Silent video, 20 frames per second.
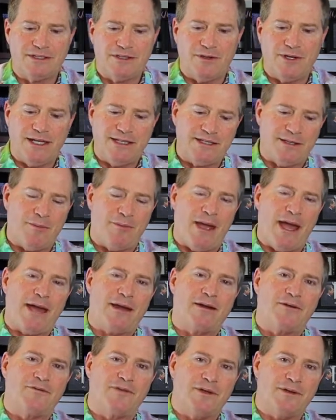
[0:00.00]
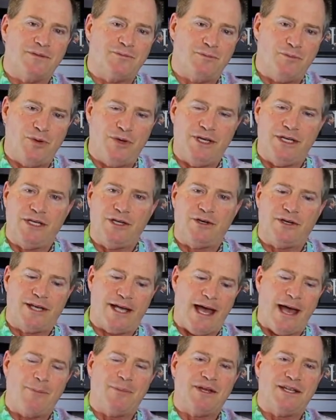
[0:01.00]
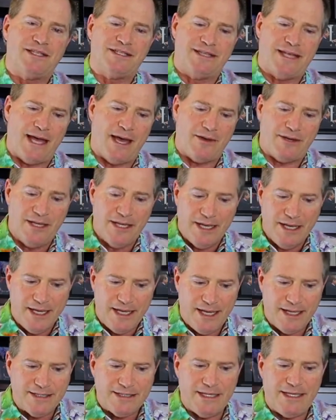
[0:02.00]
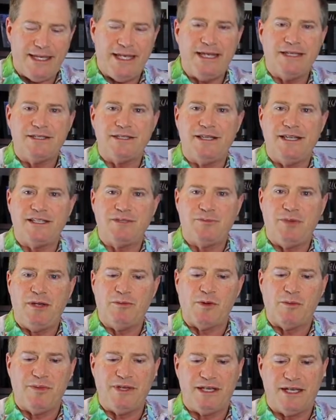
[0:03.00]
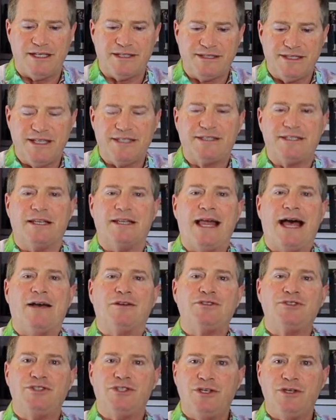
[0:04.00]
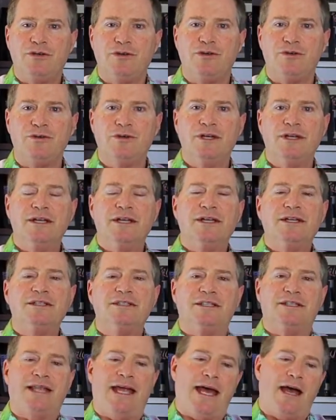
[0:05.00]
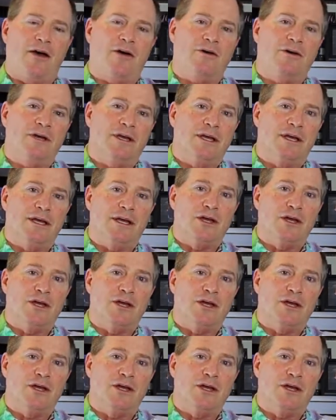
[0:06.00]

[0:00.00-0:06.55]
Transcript: So it's a matter of putting your competence down into each of these people, because this allows you to now